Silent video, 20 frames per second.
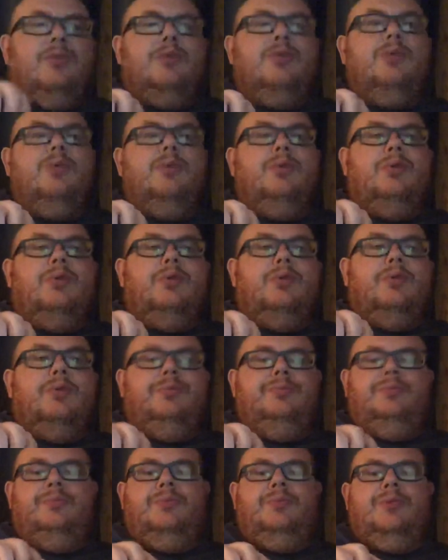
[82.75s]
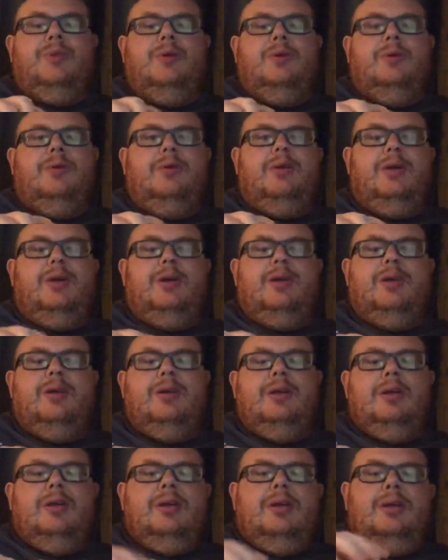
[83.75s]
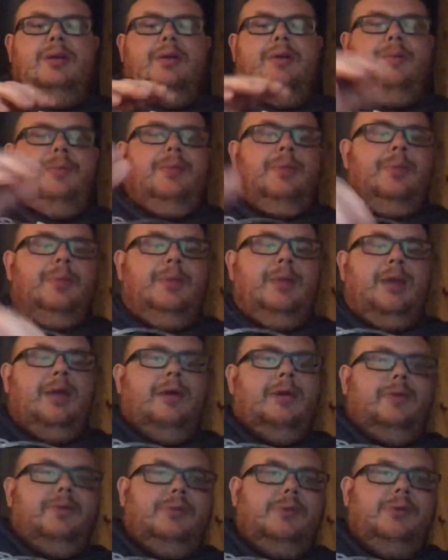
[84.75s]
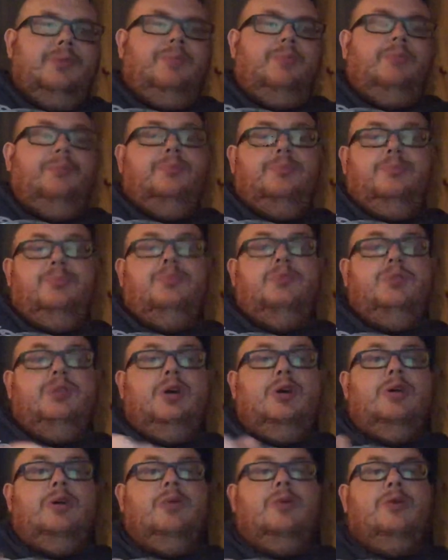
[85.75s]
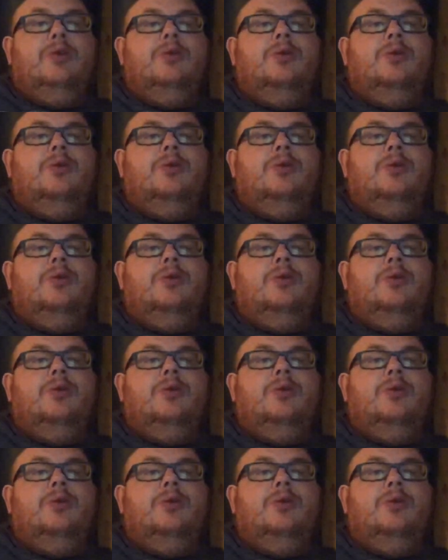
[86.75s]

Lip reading: ulu, okay? Now, to show you what an